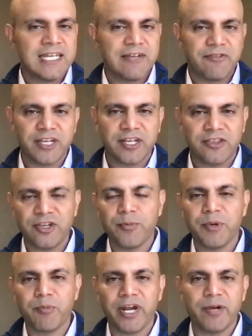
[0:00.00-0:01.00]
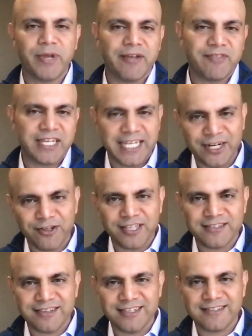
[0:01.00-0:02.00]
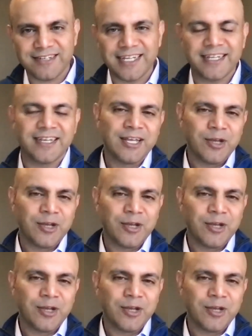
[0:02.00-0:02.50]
if you think of the human brain, we have the ear that's listening,